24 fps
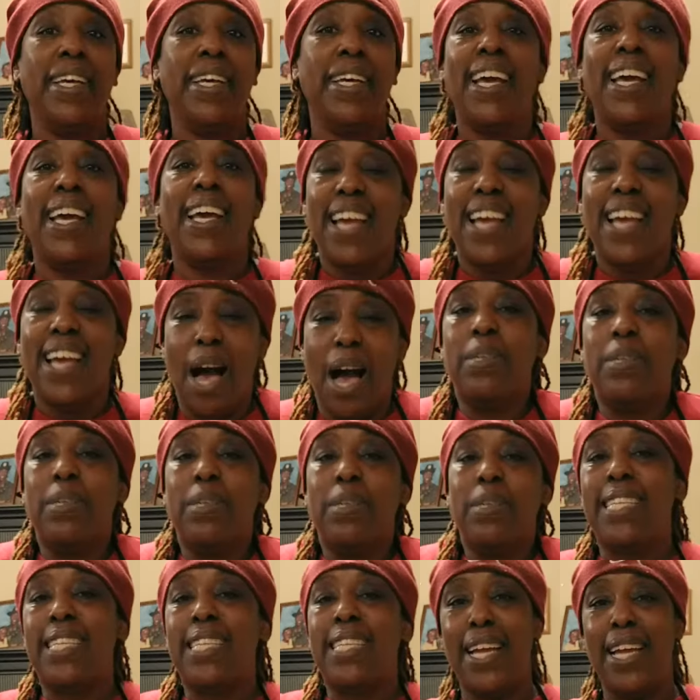I'm going to
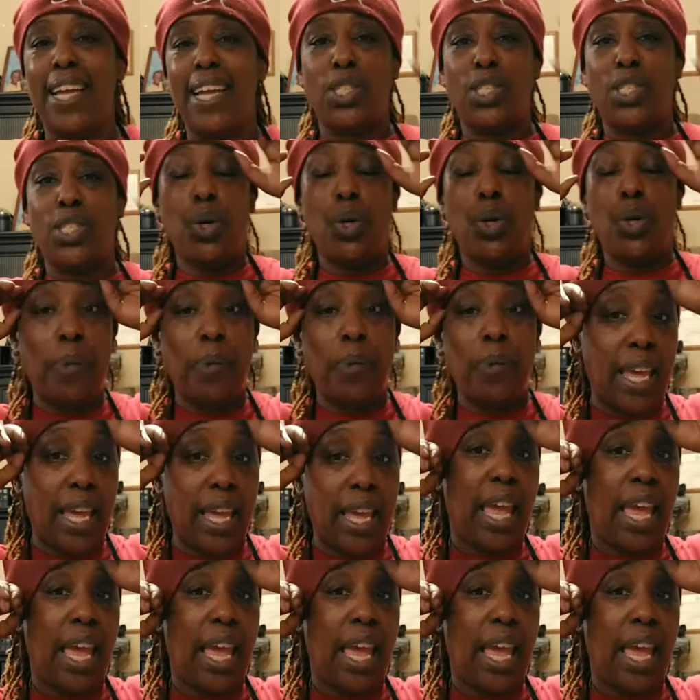say 2 p.m.